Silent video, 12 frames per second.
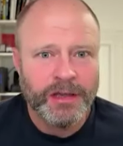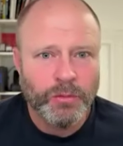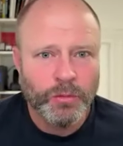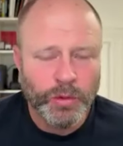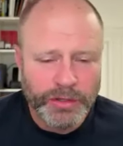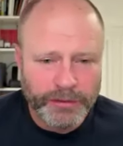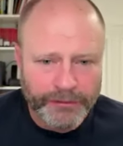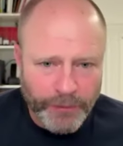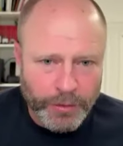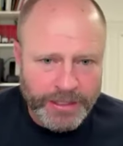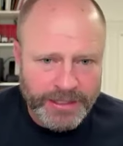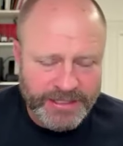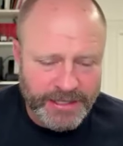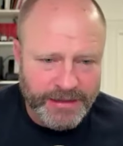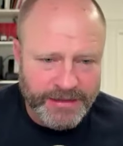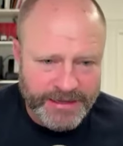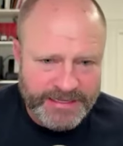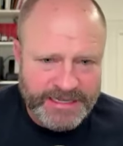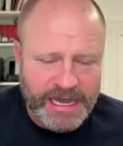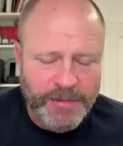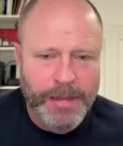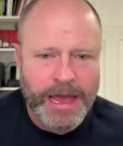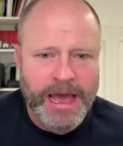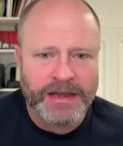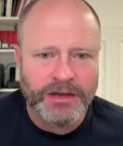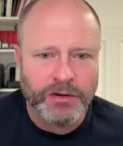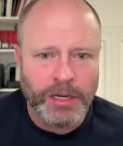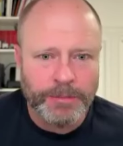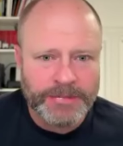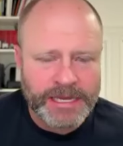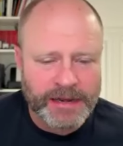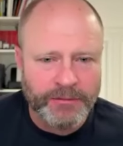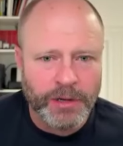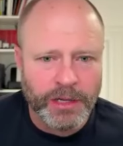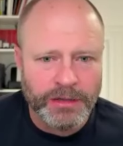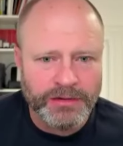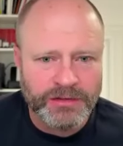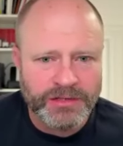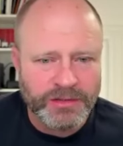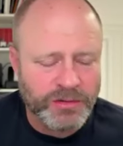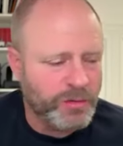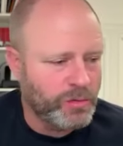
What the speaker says: Were you focused on this at bat? You're up 10 runs.